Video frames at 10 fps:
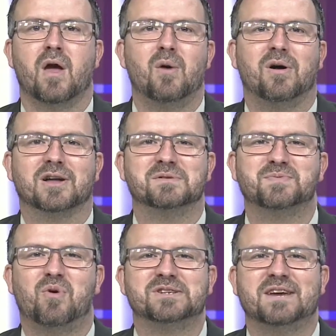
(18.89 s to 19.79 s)
Welcome to
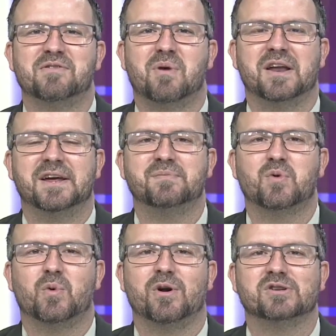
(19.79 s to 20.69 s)
sports, everybody.
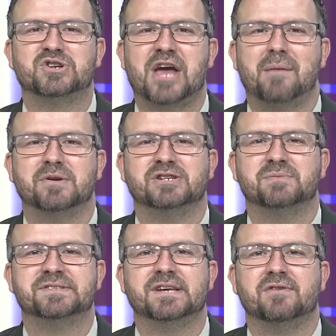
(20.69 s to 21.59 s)
World Championship
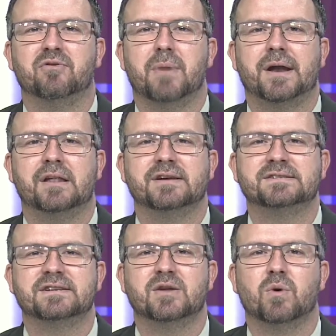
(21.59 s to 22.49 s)
silver
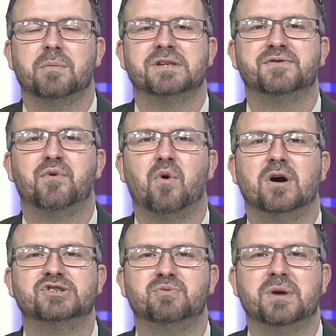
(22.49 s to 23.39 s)
medalist in the women's
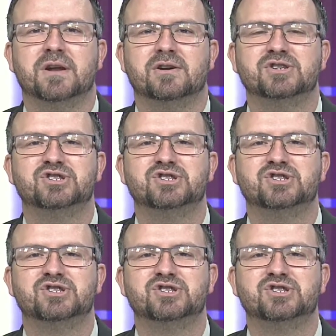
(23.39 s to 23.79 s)
400 meters,